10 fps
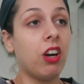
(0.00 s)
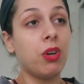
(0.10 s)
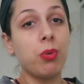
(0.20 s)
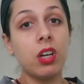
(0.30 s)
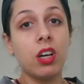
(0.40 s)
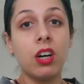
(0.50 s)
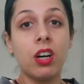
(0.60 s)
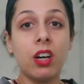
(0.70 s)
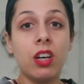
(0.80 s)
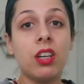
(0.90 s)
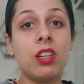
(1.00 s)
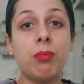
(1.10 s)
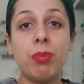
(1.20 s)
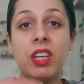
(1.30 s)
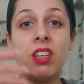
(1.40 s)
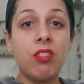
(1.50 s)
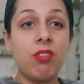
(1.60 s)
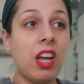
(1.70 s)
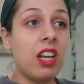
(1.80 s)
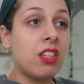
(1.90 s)
know i don't want to be in a
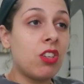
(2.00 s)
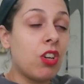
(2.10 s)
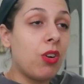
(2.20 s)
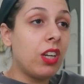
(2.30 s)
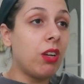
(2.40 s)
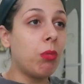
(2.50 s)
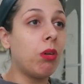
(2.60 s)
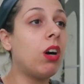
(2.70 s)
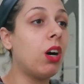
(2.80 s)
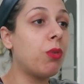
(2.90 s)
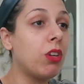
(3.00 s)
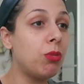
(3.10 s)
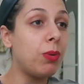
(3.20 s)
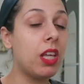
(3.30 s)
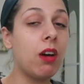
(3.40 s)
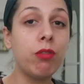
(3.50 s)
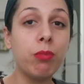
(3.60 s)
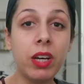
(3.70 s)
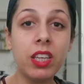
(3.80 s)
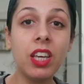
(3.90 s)
reality show anymore i want to be there for
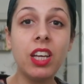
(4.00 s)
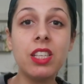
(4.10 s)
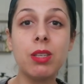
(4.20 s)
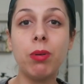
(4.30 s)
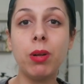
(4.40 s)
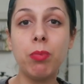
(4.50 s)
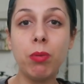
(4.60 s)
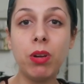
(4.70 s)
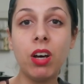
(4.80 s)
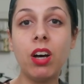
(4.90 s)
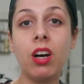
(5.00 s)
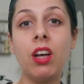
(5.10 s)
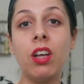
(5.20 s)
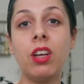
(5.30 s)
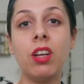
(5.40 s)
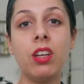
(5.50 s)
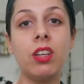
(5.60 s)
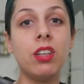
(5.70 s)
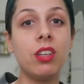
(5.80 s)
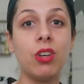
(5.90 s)
my kids blah blah blah
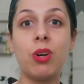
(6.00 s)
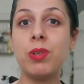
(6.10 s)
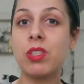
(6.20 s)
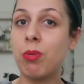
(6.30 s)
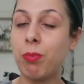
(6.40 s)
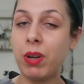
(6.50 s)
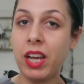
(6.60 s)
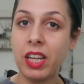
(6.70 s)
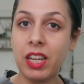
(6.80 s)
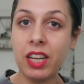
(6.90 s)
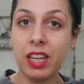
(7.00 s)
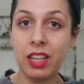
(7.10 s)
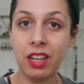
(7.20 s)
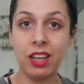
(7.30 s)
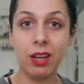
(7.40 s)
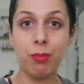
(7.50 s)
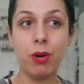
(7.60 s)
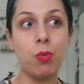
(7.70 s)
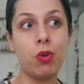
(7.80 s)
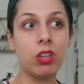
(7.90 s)
you always complain and like
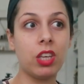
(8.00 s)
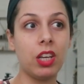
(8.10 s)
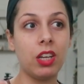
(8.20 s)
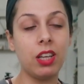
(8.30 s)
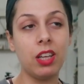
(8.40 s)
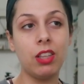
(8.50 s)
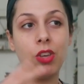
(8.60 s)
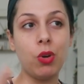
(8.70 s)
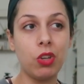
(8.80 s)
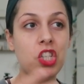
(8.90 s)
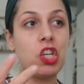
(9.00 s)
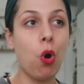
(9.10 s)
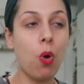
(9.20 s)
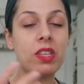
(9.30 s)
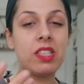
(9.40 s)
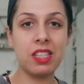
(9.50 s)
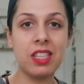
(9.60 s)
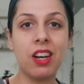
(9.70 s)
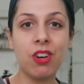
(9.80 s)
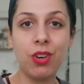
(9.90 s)
about working and you she always
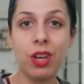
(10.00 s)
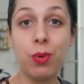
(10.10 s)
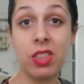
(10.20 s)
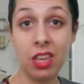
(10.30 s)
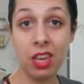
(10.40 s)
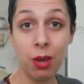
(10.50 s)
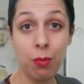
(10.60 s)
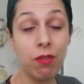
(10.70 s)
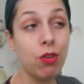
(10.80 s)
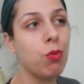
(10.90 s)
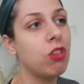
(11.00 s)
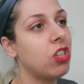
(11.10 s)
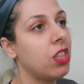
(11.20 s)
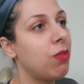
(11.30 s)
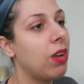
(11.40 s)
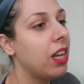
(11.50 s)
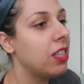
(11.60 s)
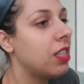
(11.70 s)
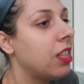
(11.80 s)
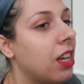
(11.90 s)
disagree with kim if you watch the
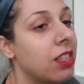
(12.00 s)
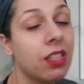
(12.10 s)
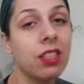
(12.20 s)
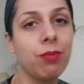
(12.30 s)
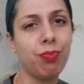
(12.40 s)
reality that's